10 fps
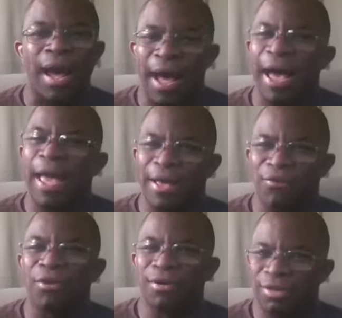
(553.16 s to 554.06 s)
I have
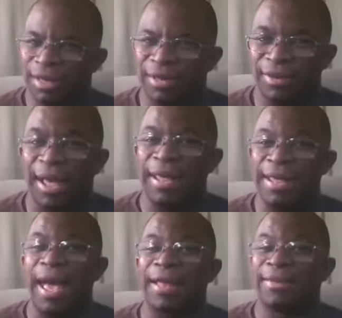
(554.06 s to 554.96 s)
heard things that
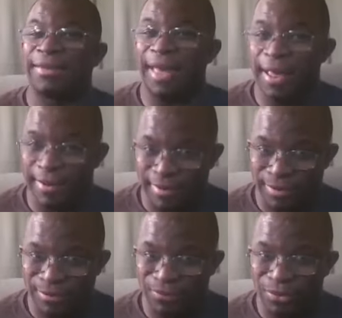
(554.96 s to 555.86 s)
he has said
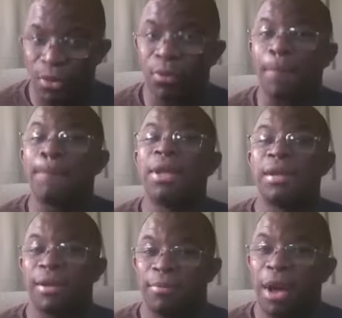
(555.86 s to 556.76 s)

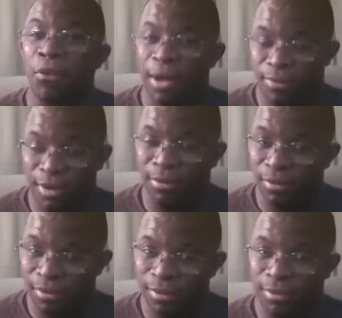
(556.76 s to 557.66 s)
repeated by white people.
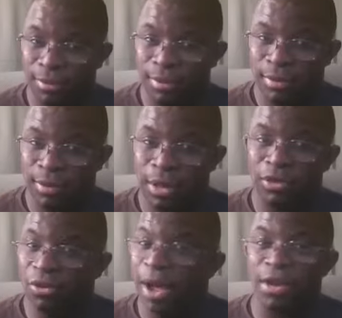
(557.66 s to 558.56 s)

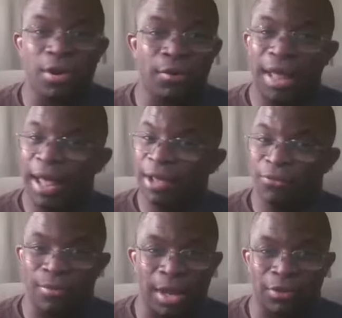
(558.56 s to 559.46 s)
So I know that
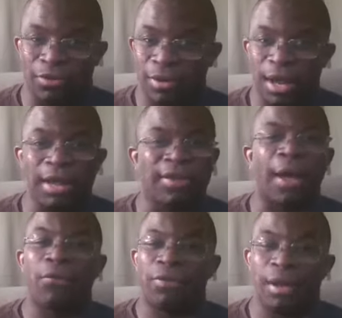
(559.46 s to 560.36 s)
information is
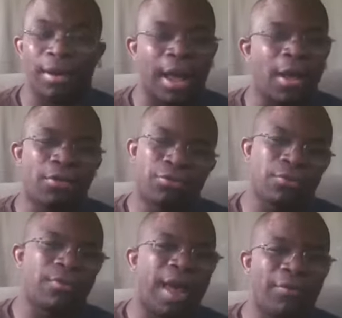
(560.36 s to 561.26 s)
out there, and I
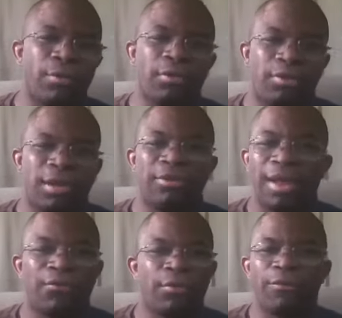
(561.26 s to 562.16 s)
also I've heard things
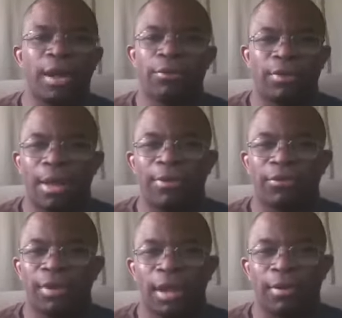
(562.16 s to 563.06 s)
that Phil Valentine
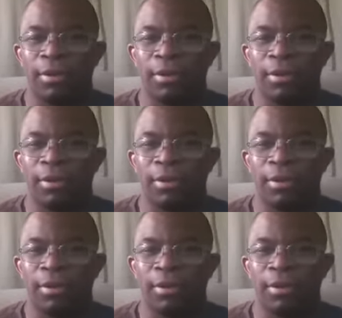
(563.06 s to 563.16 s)
has said,